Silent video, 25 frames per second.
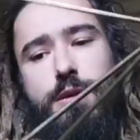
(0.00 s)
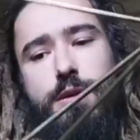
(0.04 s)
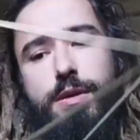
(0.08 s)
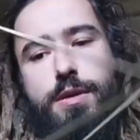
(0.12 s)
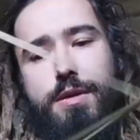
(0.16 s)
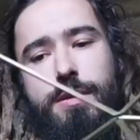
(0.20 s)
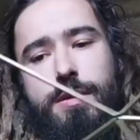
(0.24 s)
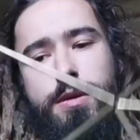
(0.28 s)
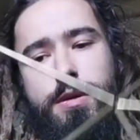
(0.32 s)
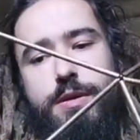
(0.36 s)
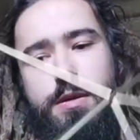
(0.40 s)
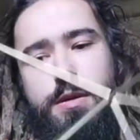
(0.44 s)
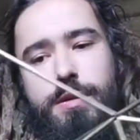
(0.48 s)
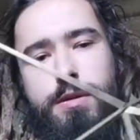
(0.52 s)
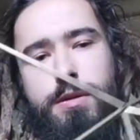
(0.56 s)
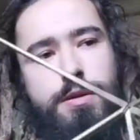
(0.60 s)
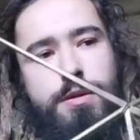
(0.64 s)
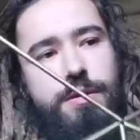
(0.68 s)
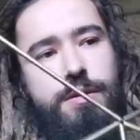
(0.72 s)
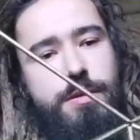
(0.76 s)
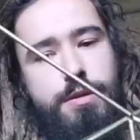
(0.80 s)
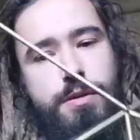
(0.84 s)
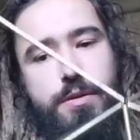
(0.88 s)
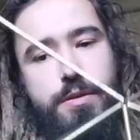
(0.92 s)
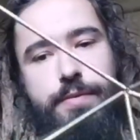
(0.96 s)
you see
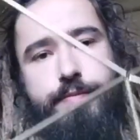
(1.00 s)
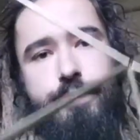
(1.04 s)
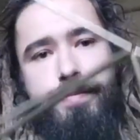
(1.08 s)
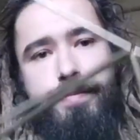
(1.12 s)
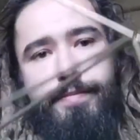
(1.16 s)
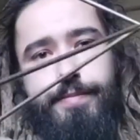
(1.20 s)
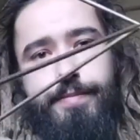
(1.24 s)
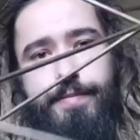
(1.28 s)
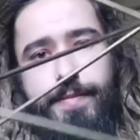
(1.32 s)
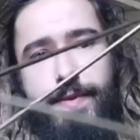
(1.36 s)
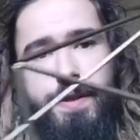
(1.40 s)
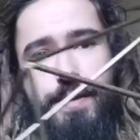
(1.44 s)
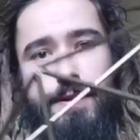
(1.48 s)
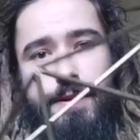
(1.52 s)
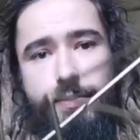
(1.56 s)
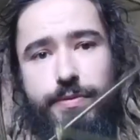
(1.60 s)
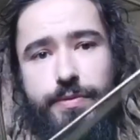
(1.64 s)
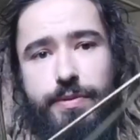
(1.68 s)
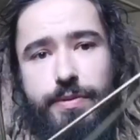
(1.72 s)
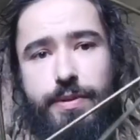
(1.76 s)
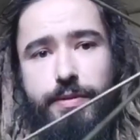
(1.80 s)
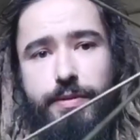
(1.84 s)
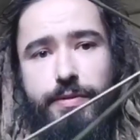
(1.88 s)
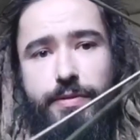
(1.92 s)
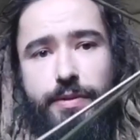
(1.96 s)
sometimes there's these
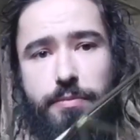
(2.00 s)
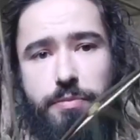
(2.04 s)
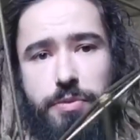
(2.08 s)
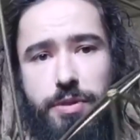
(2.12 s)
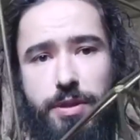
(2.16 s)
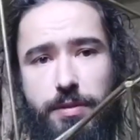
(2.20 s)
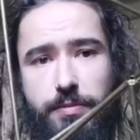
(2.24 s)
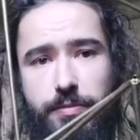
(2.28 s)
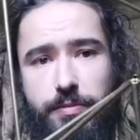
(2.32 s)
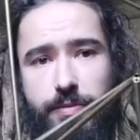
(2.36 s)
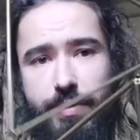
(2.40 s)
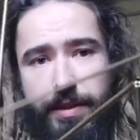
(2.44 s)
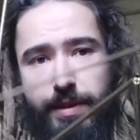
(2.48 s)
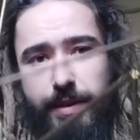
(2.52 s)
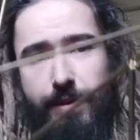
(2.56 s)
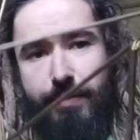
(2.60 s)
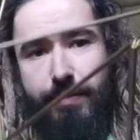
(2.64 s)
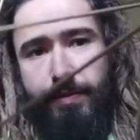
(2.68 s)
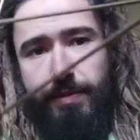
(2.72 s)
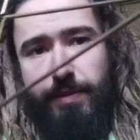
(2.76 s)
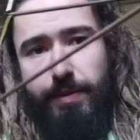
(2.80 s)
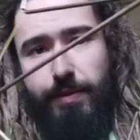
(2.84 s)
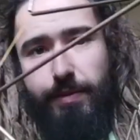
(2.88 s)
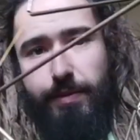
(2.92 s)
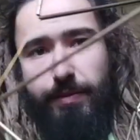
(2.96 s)
things like here
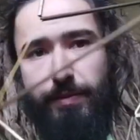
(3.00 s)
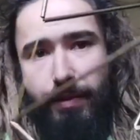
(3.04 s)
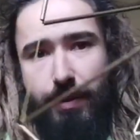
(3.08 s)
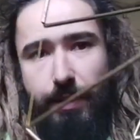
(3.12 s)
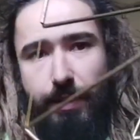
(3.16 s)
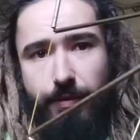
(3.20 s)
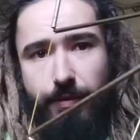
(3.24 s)
where the